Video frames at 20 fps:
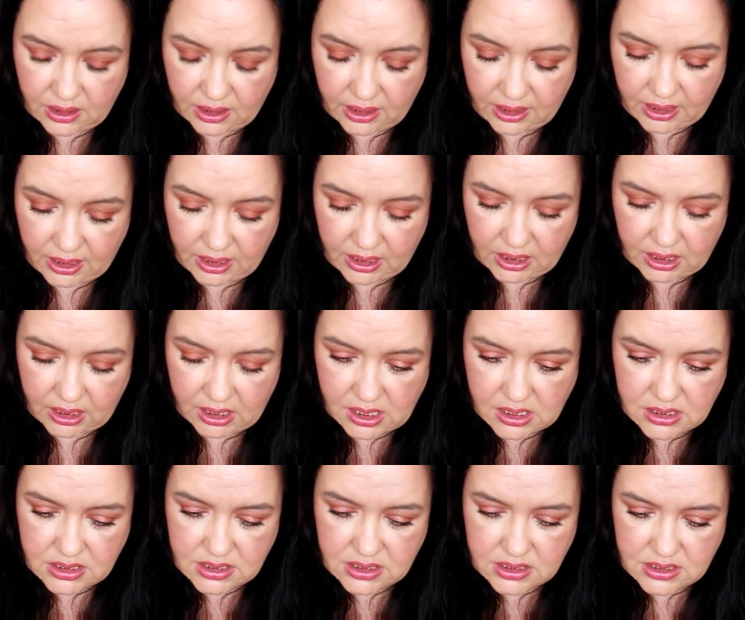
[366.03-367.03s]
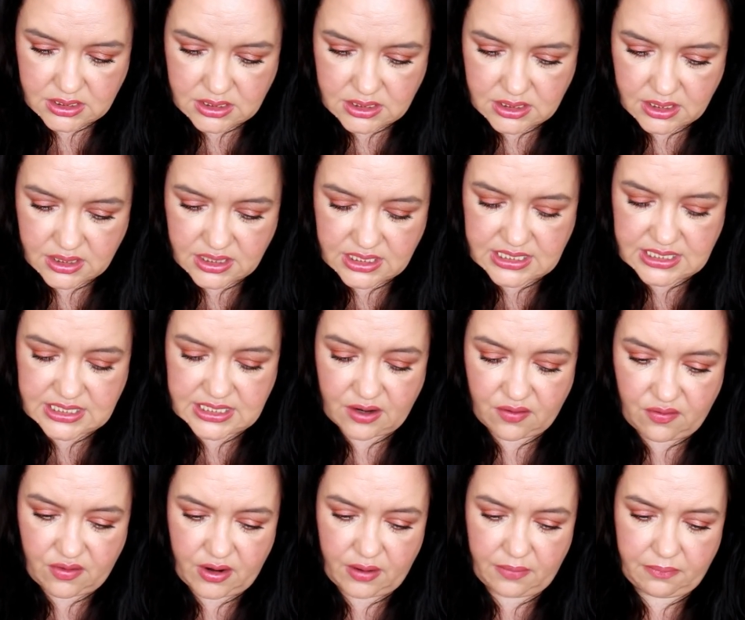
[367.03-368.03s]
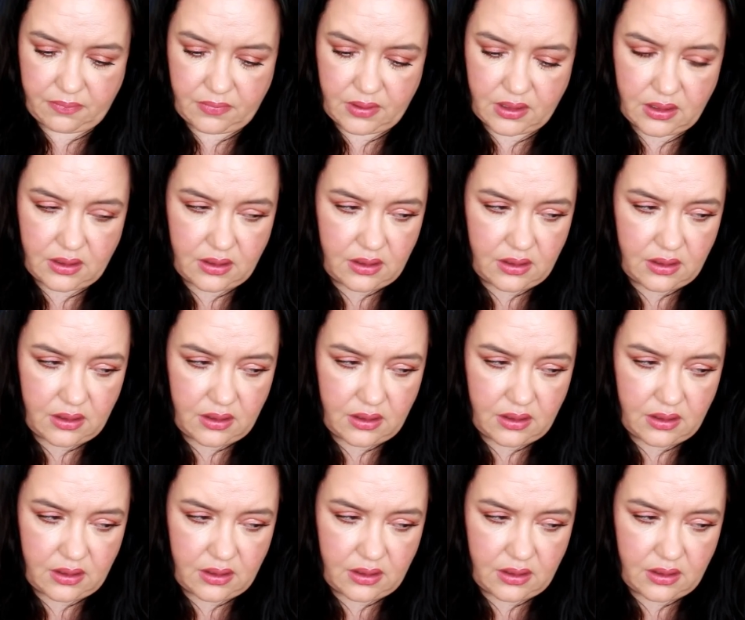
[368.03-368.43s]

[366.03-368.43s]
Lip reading: And the serum,